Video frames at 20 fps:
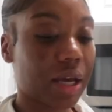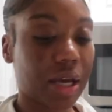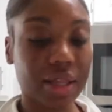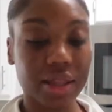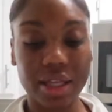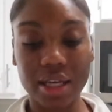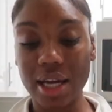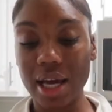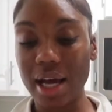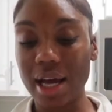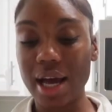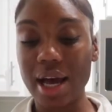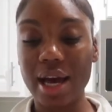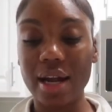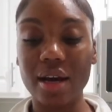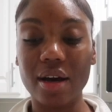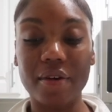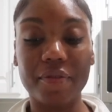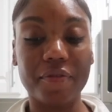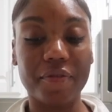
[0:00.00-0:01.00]
And then I
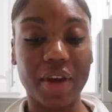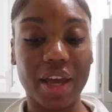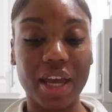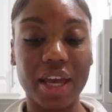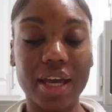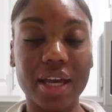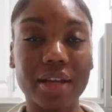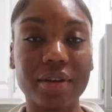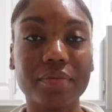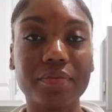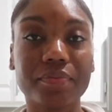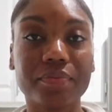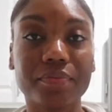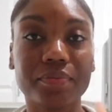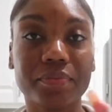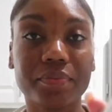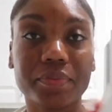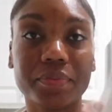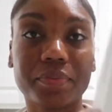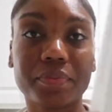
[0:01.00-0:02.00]
got a fan.
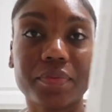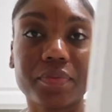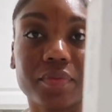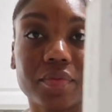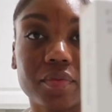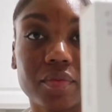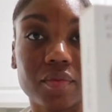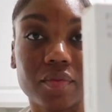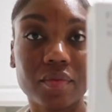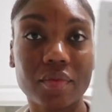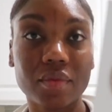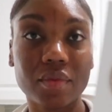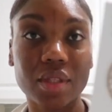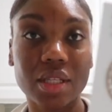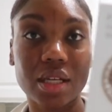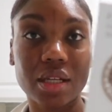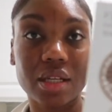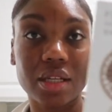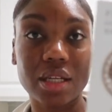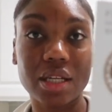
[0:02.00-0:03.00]

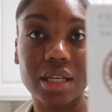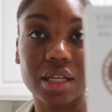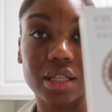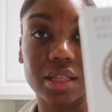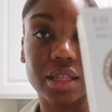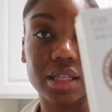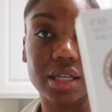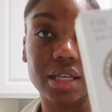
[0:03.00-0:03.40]
Need